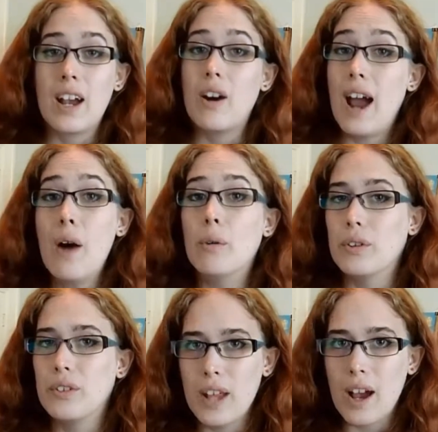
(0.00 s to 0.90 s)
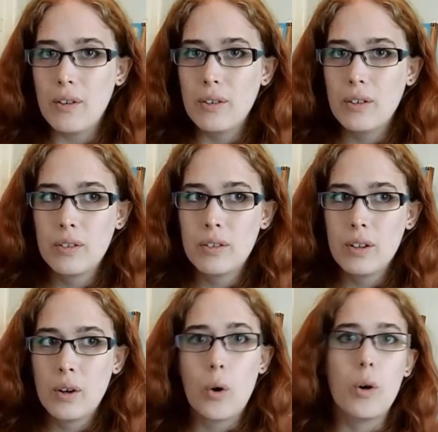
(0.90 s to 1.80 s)
are ours now.
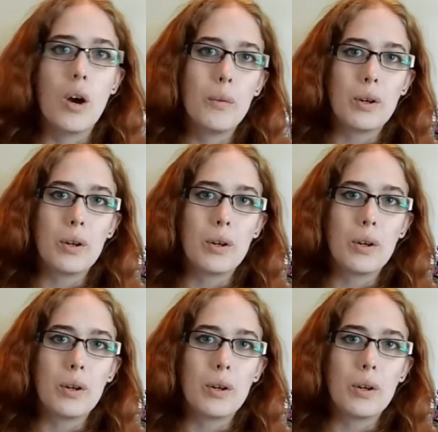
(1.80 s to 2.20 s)
Or are we